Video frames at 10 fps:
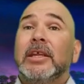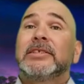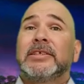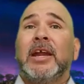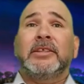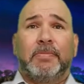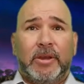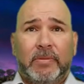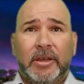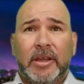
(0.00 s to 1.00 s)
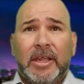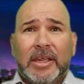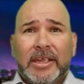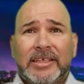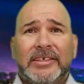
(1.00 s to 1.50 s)
Inside the pyramid
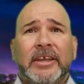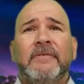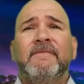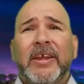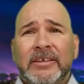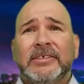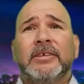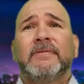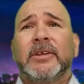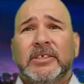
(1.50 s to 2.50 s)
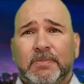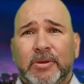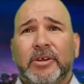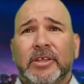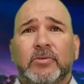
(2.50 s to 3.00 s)
is an inventive
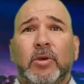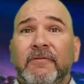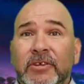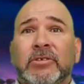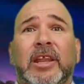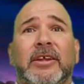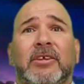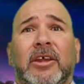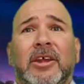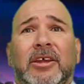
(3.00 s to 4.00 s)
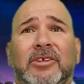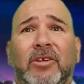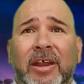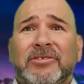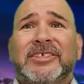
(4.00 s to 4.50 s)
experience where it feels like
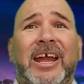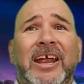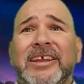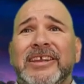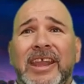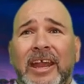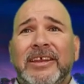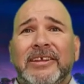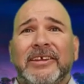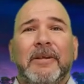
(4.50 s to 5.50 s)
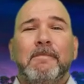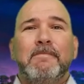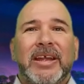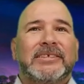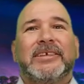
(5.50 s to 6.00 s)
you're outside at night in a
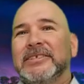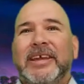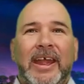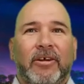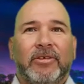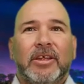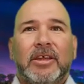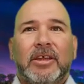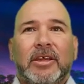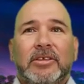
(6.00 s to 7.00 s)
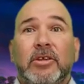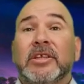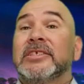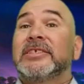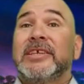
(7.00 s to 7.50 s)
Mexican town. You
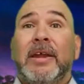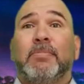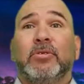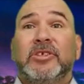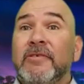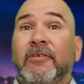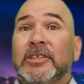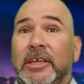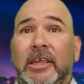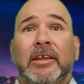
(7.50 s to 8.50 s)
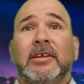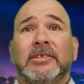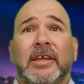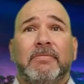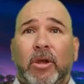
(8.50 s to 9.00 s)
can sample different
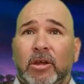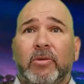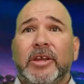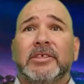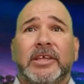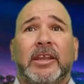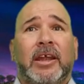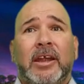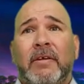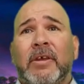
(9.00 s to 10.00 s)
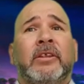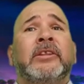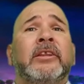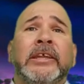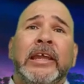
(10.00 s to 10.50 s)
tequilas and margaritas at La Cava
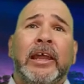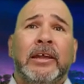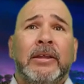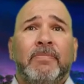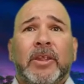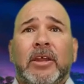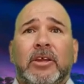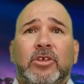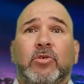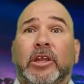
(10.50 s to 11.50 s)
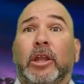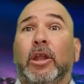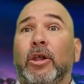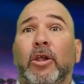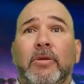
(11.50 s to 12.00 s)
de Tequila. You
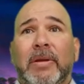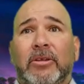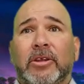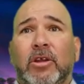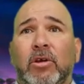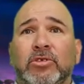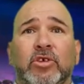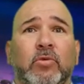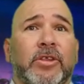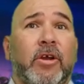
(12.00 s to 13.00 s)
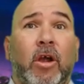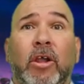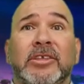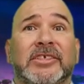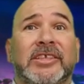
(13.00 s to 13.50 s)
can learn about the culture with
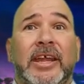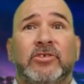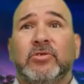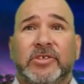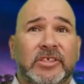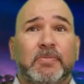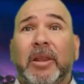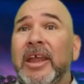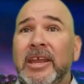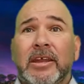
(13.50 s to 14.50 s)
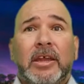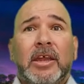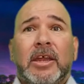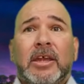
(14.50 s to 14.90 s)
art and statues displayed.